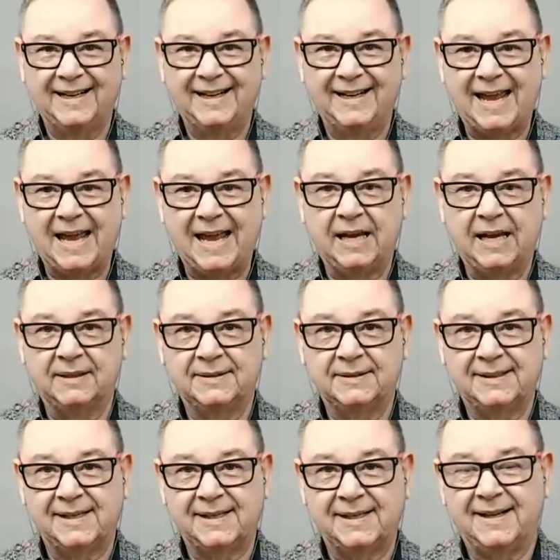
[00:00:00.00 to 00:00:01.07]
and,
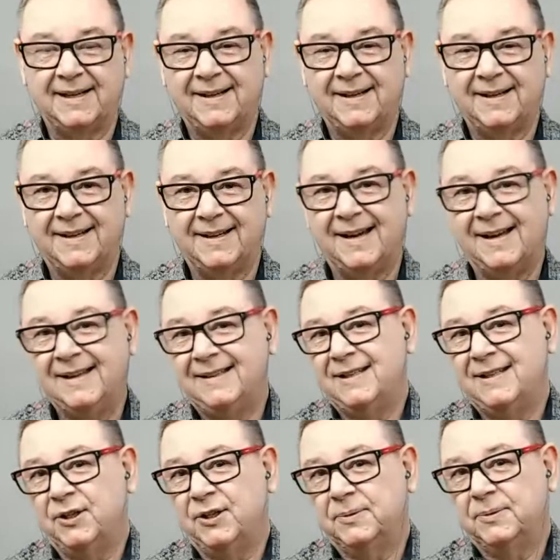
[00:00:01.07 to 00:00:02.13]
you
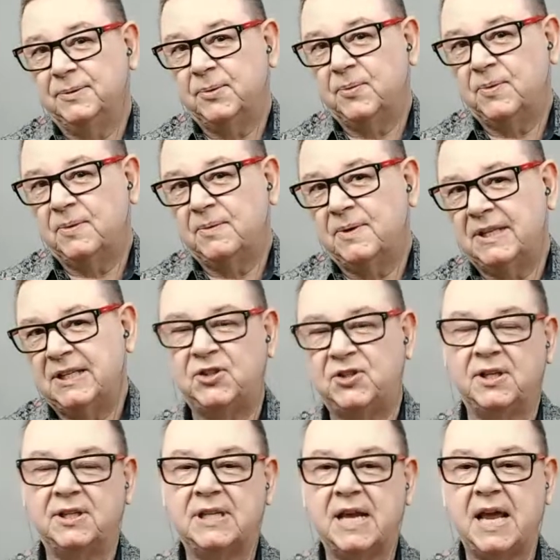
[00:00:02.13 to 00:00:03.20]
know, what does
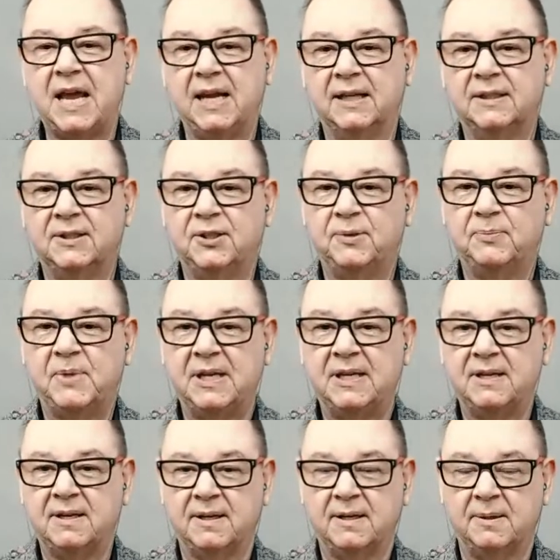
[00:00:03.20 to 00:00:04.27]
it take to
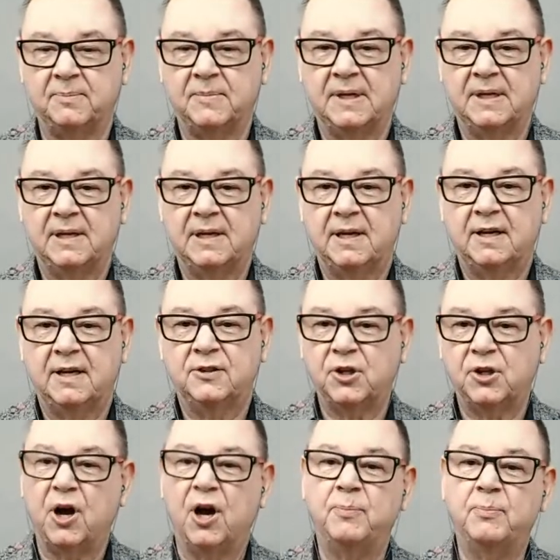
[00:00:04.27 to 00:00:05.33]
become
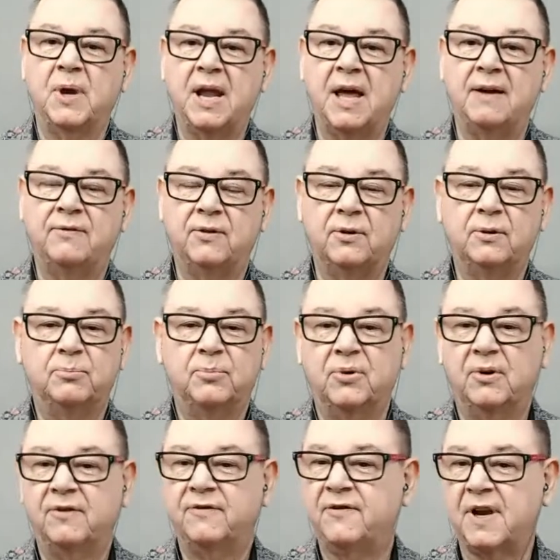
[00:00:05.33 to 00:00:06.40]
top-level
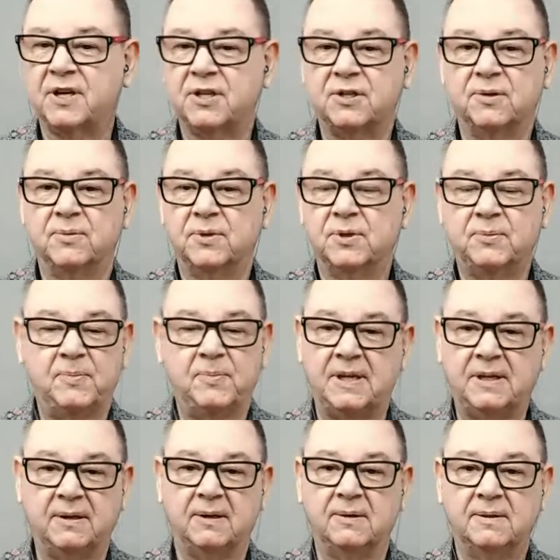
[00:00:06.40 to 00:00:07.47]
professional
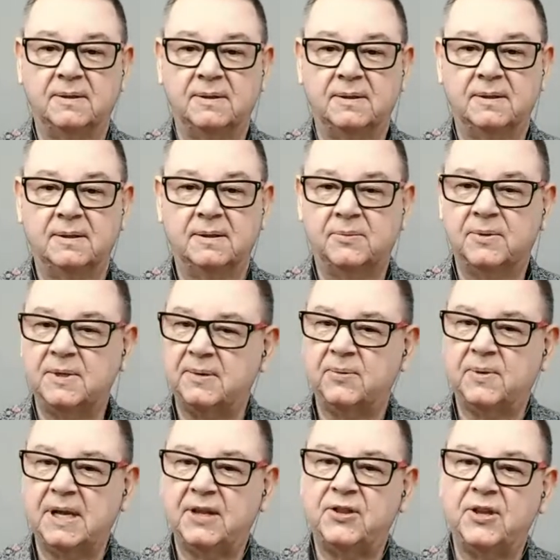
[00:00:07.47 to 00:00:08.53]
speaker?
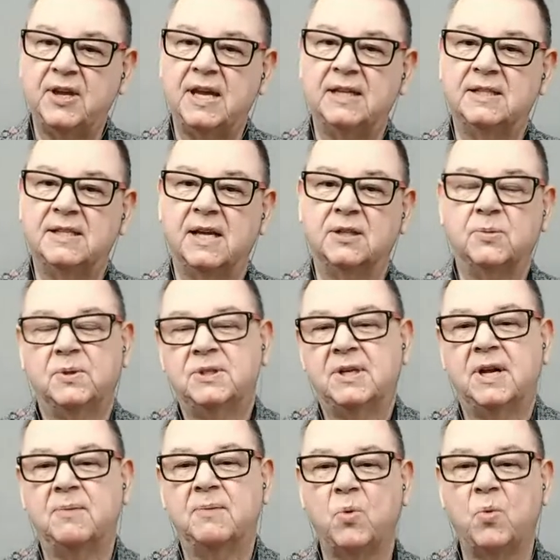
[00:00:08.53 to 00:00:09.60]
What do you think it takes? What's the
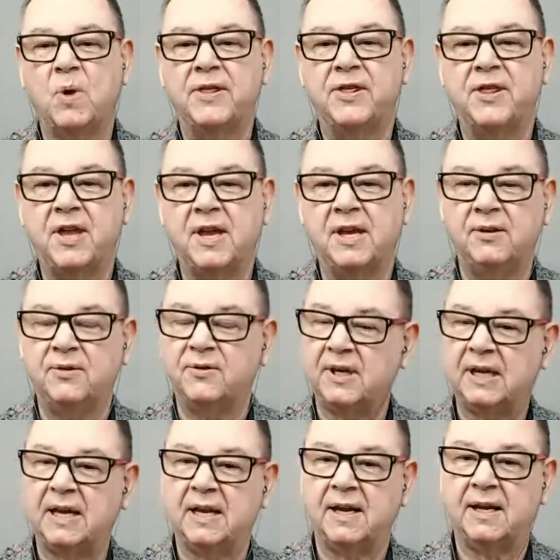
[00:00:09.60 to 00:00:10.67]
number one thing you
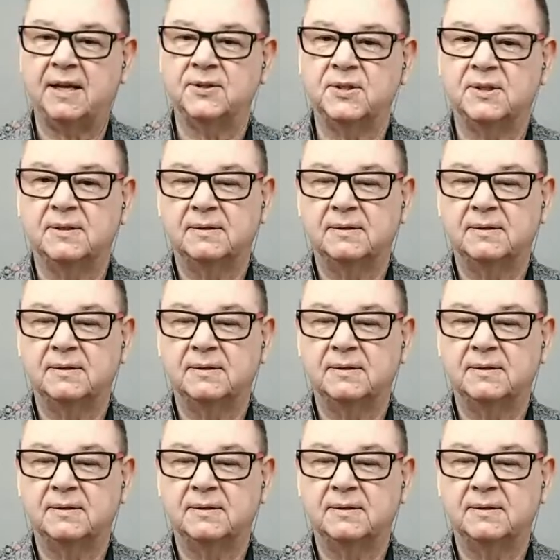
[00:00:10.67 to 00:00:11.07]
think it is?